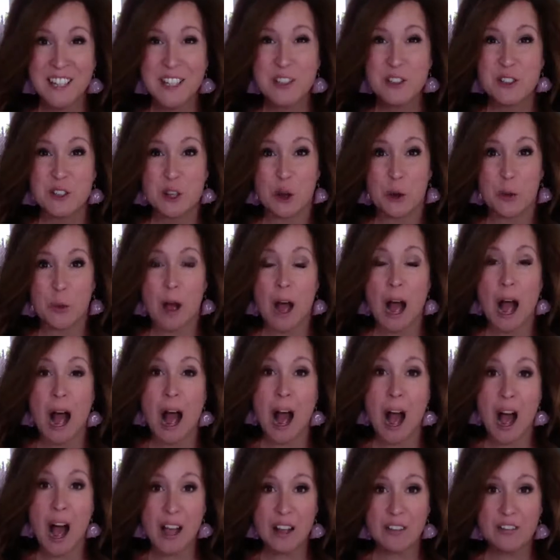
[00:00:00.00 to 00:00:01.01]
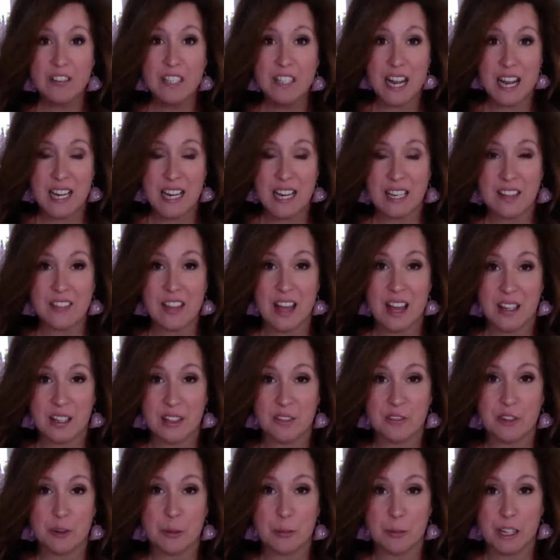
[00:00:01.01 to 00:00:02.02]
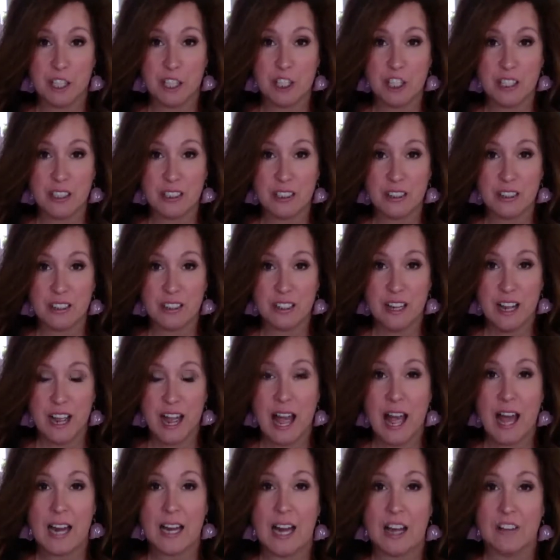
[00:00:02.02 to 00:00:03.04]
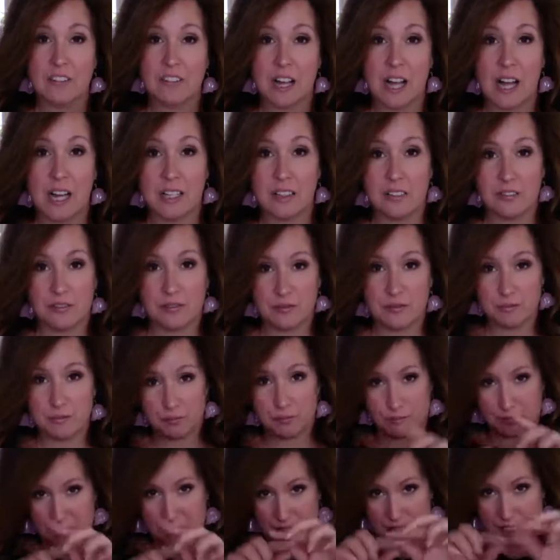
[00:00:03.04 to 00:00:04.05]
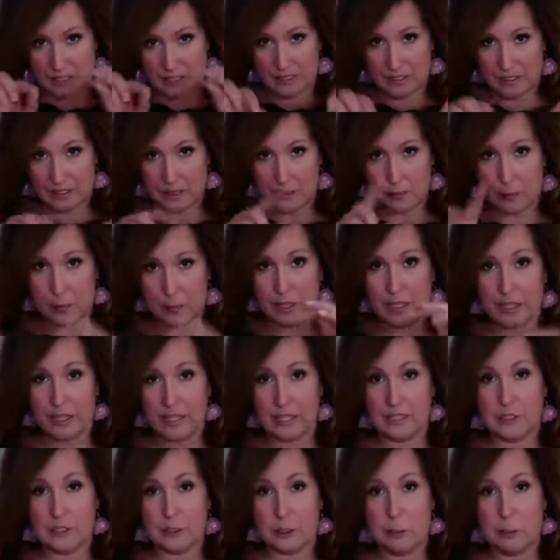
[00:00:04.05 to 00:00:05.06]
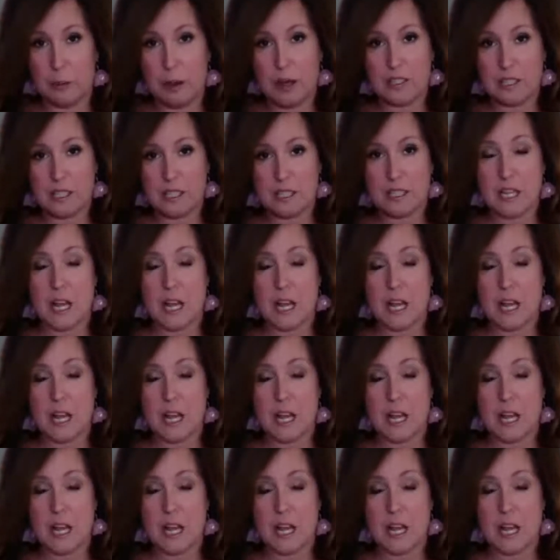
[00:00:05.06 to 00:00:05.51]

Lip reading: So I've taken that information and I've kind of neatly put it in a little box and